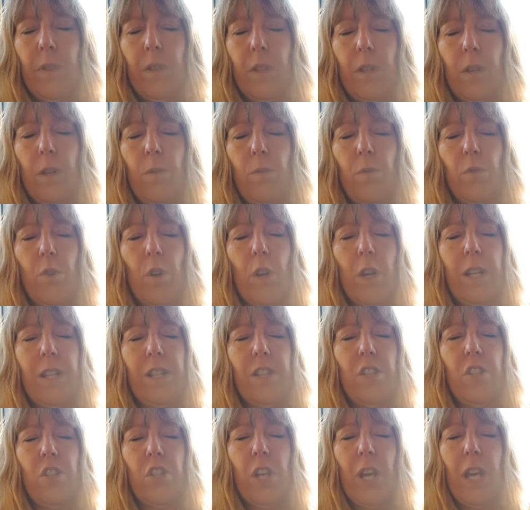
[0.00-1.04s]
Don't try
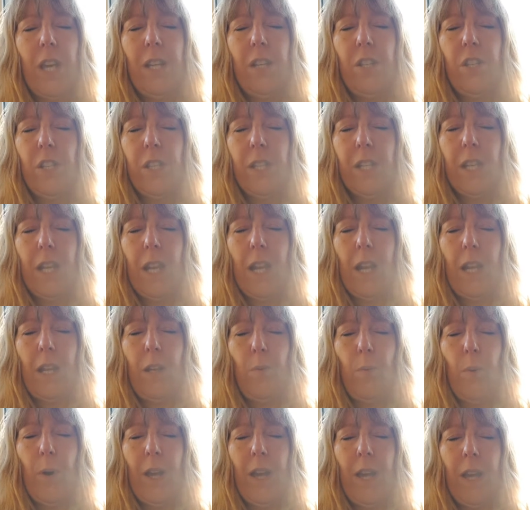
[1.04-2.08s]
to change it in any
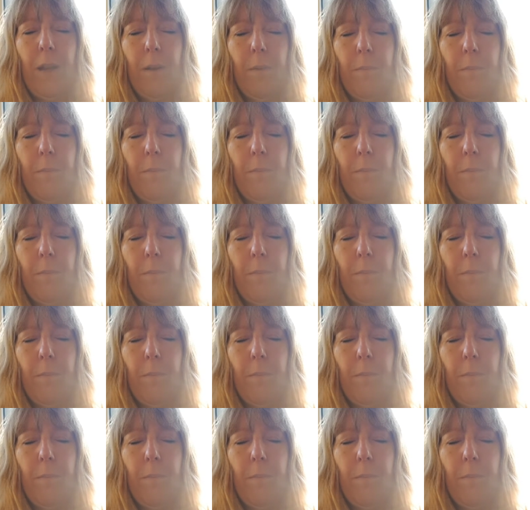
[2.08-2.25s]
way.